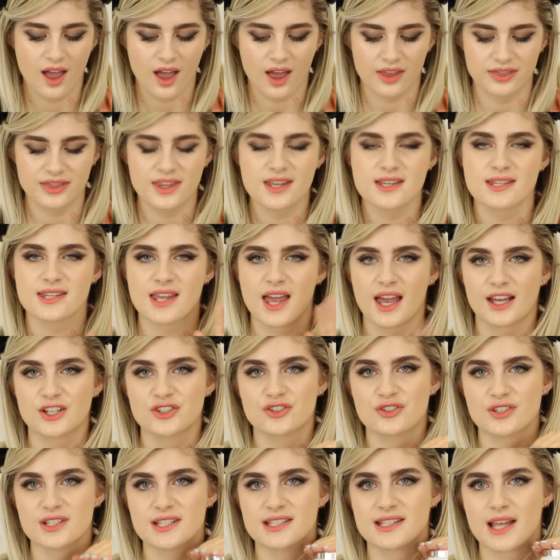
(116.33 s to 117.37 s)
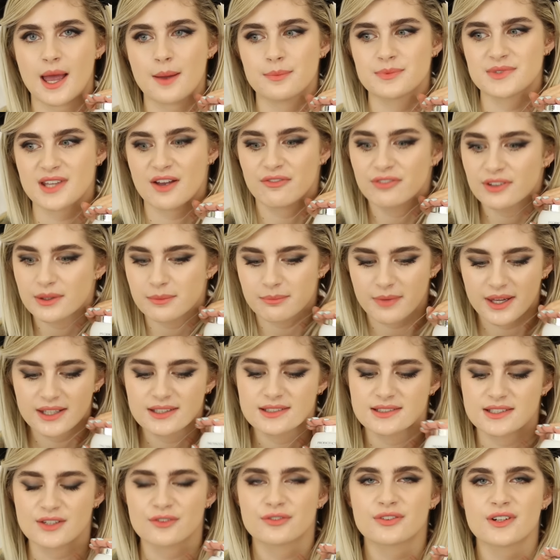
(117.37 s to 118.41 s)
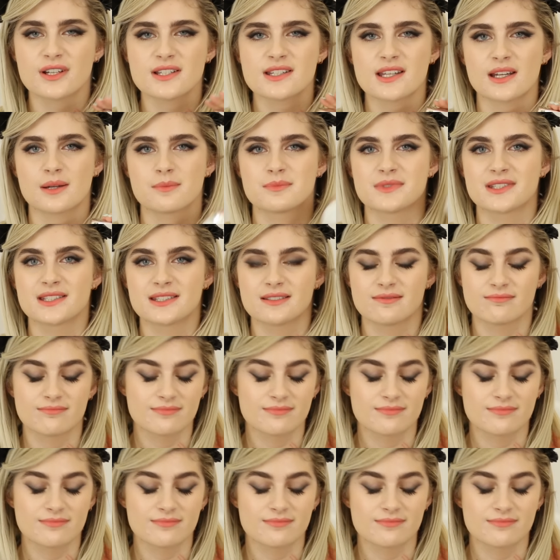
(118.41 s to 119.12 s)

and this extra step definitely made a difference, and I'm